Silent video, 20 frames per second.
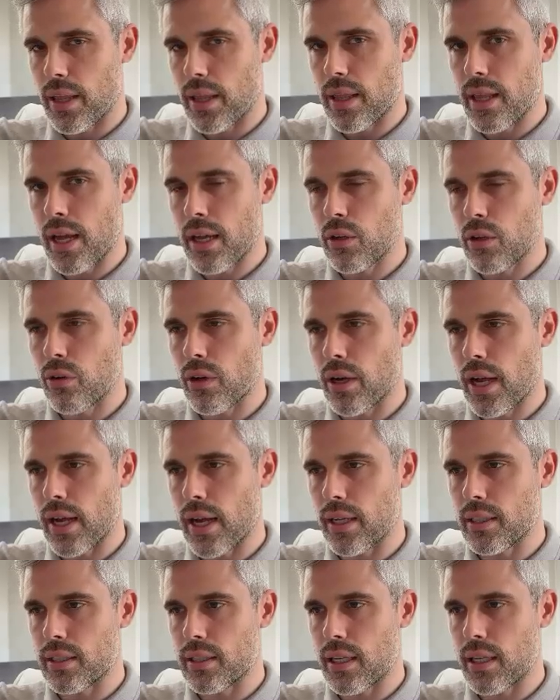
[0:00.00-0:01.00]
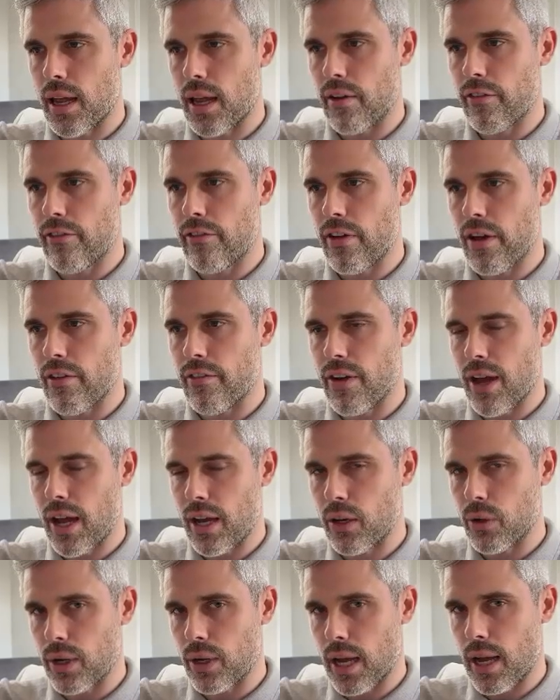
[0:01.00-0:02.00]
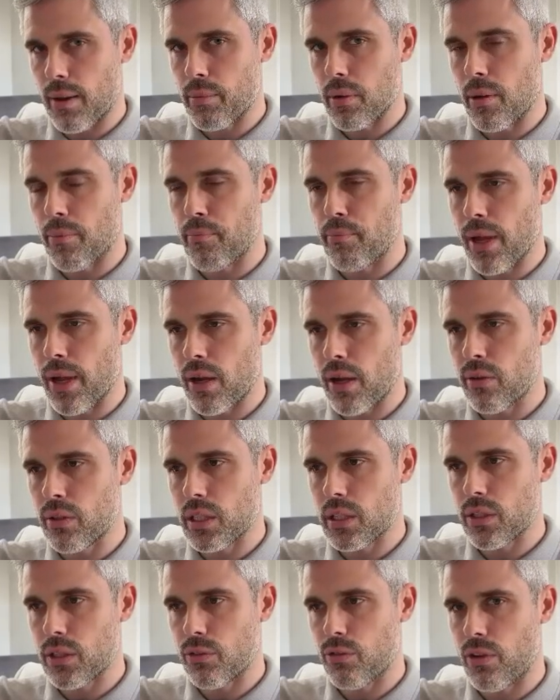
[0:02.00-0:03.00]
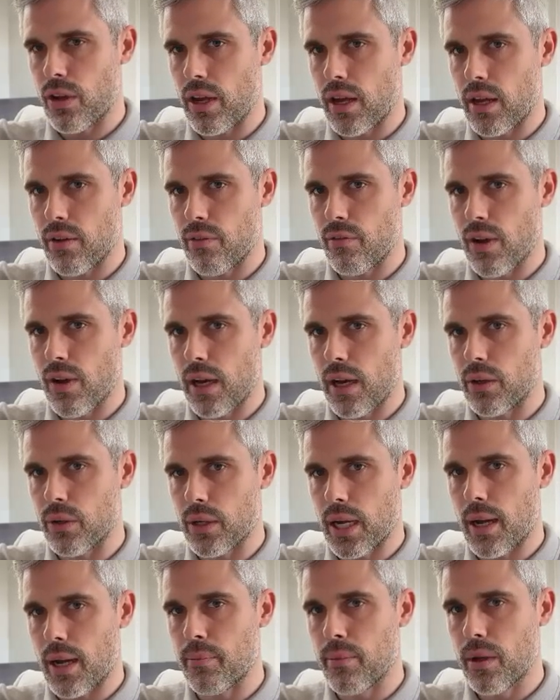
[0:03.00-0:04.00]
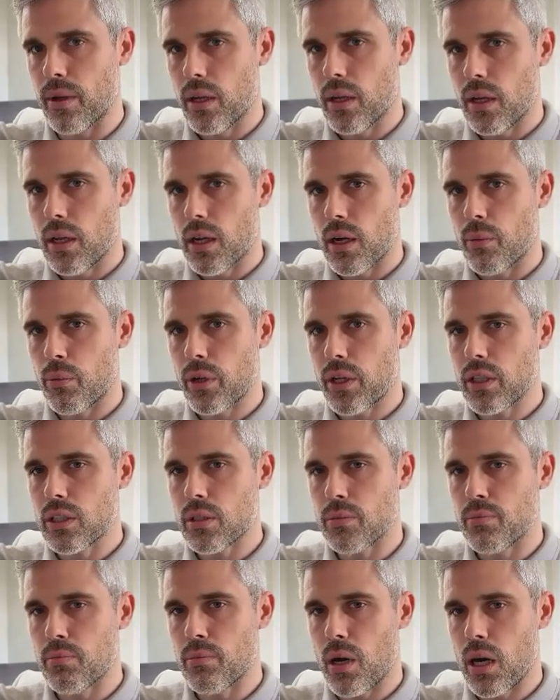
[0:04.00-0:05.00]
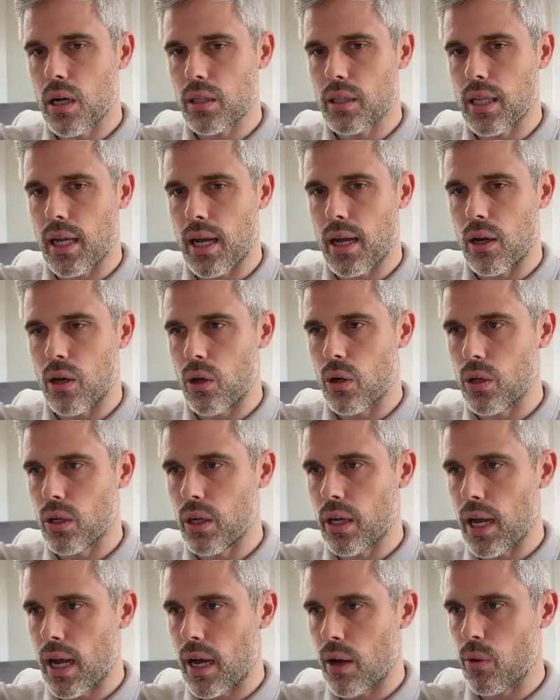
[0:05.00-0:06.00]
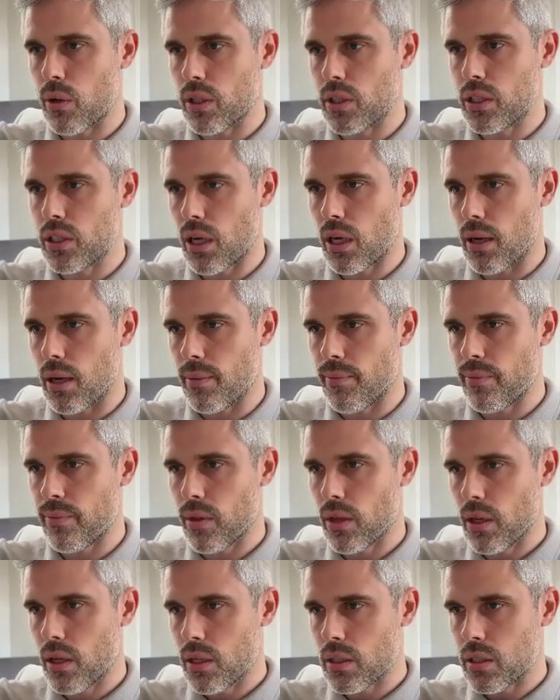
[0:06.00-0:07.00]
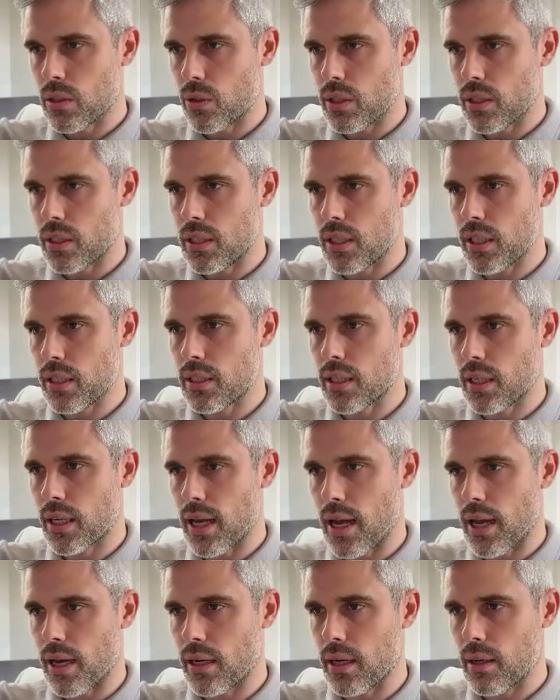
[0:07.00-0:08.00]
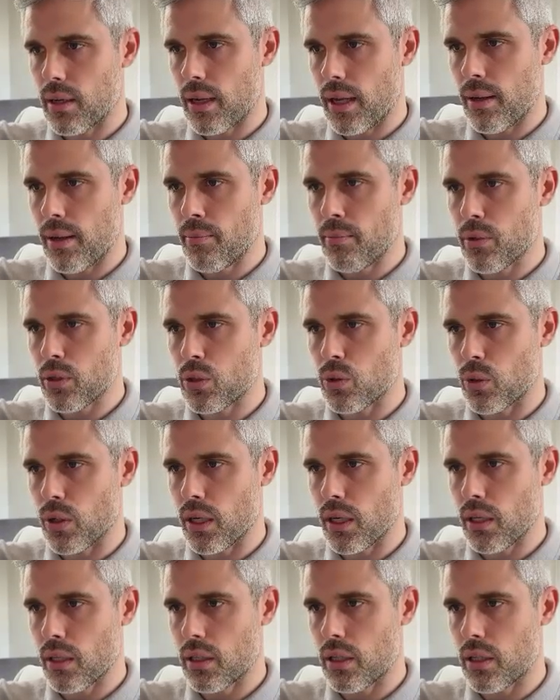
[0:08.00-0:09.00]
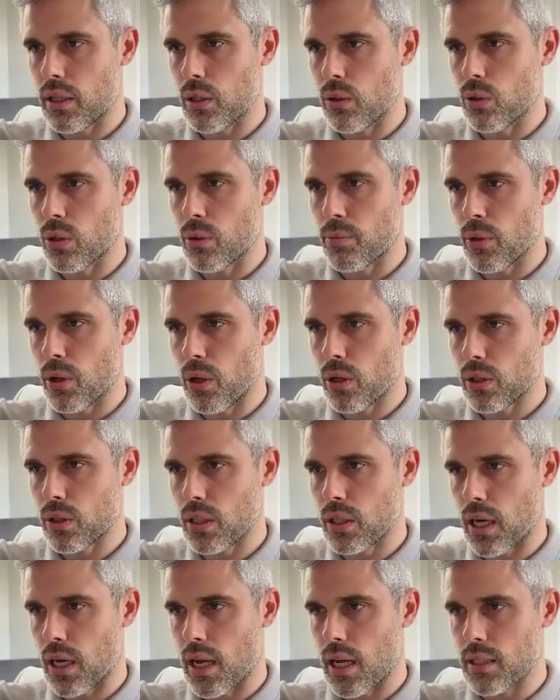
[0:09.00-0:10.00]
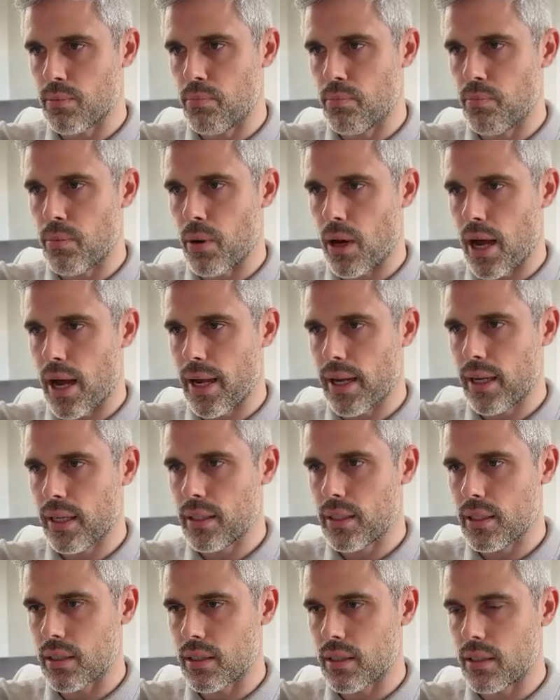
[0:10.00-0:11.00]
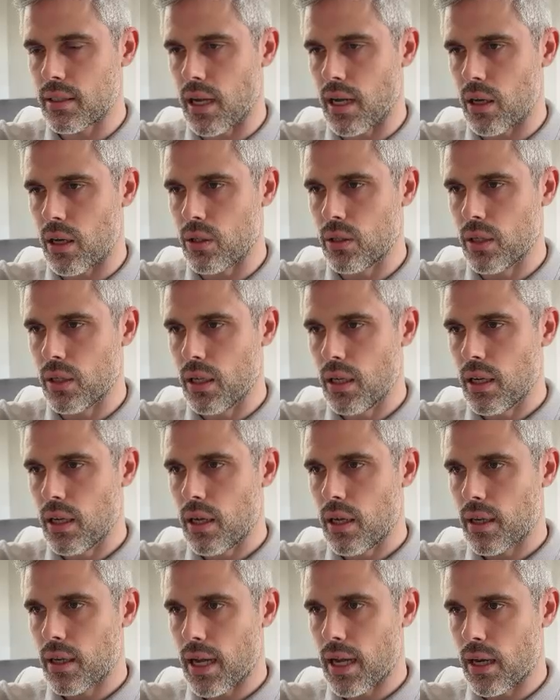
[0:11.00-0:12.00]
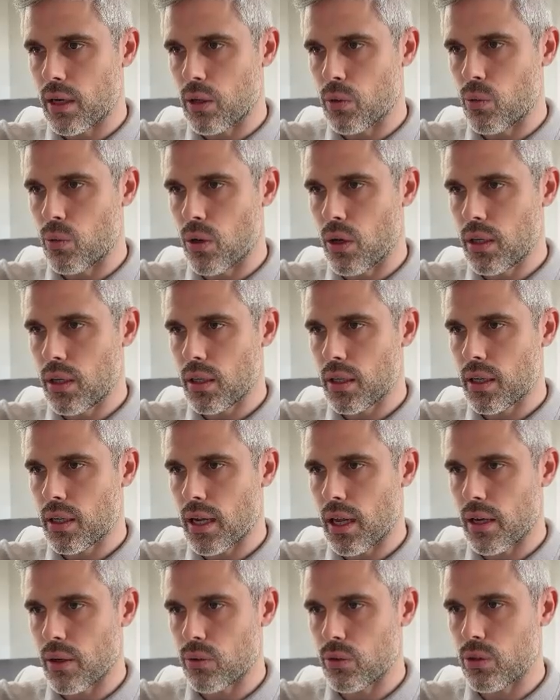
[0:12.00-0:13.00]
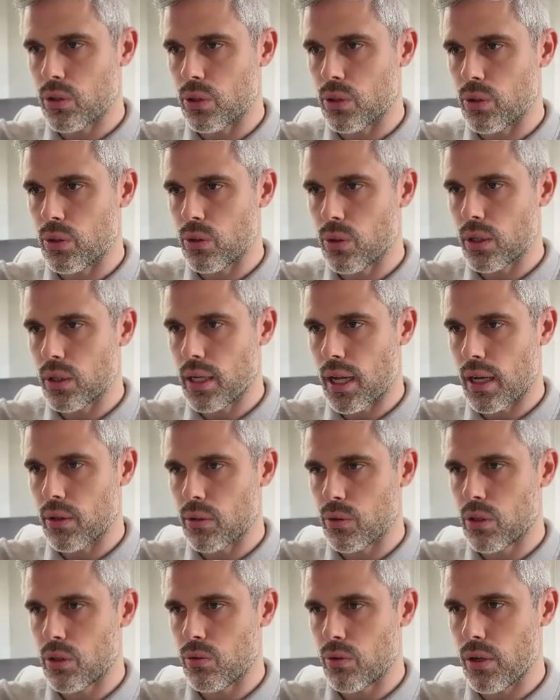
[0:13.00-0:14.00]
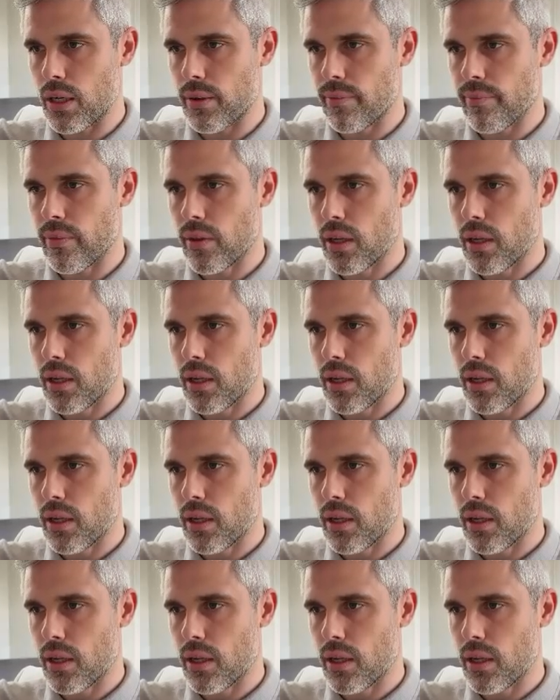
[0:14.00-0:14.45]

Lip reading: It then creates a fair value gap, a bearish fair value gap. And we can just mark that on our chart. So it sits again in between the order block, the last buy to sell, candle 1, candle 2, candle 3.